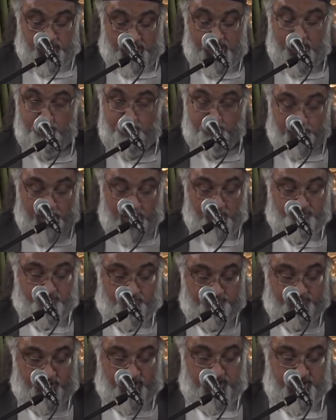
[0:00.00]
am banned
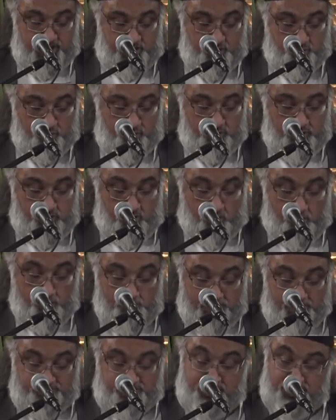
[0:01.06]
from telling you or
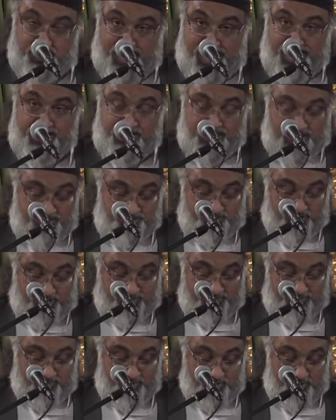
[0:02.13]
mentioning any
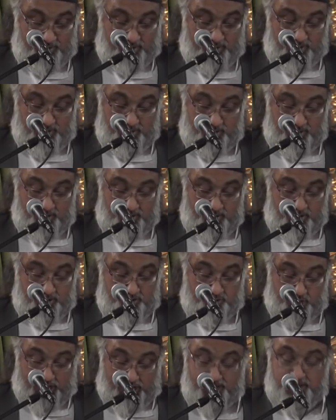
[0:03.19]
injuries
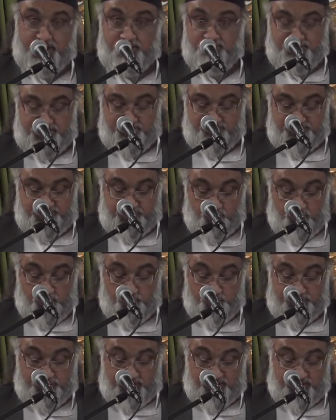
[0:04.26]
to any individual,
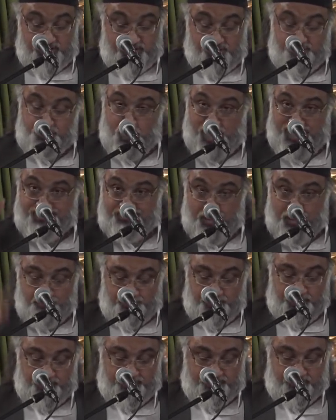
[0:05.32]
but I can give you
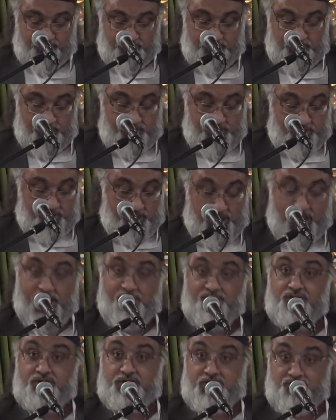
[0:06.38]
examples.
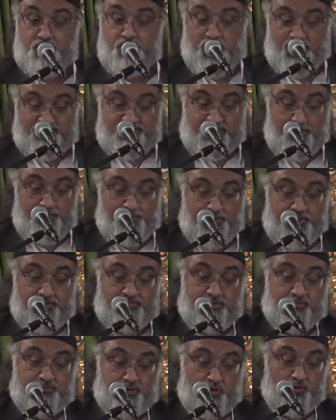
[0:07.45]
I will give you
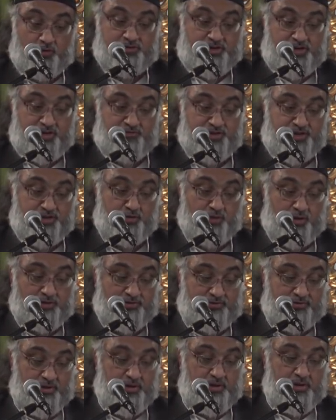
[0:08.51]
examples of those
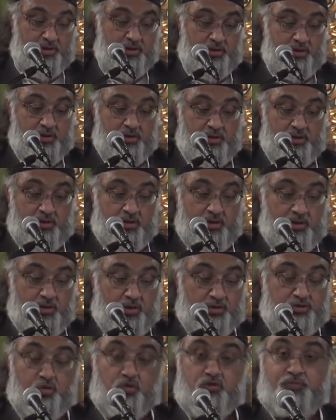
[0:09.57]
individuals
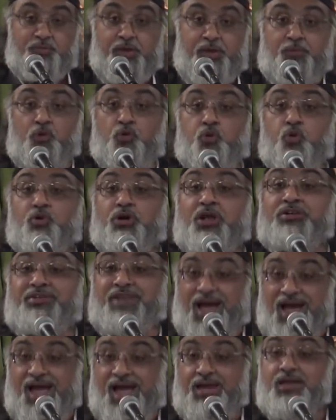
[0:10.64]
or those people who can
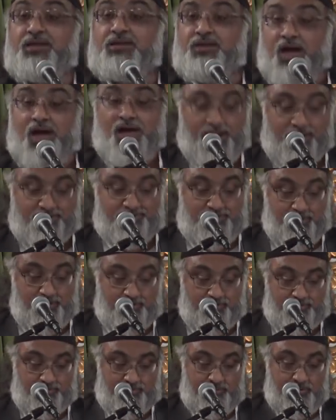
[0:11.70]
die in car
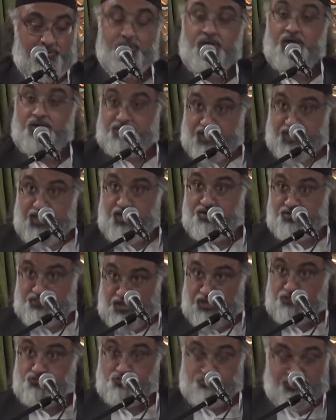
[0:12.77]
accidents. Again,
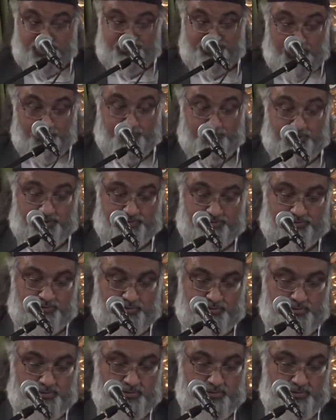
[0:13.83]
they are just examples.